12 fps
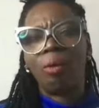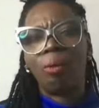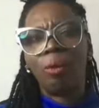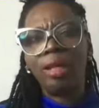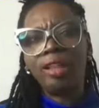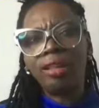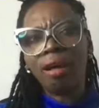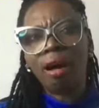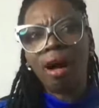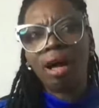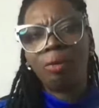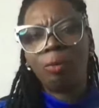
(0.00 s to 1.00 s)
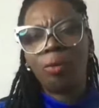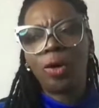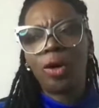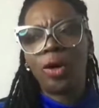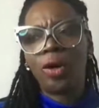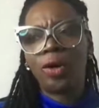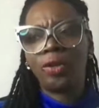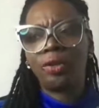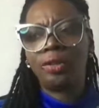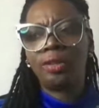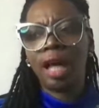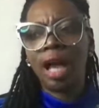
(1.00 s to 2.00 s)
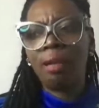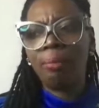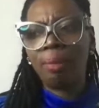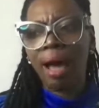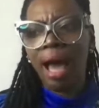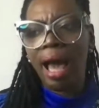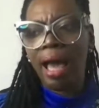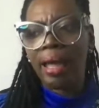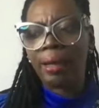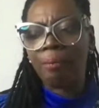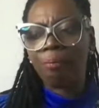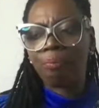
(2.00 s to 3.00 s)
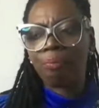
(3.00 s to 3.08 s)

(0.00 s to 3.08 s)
we thought were done by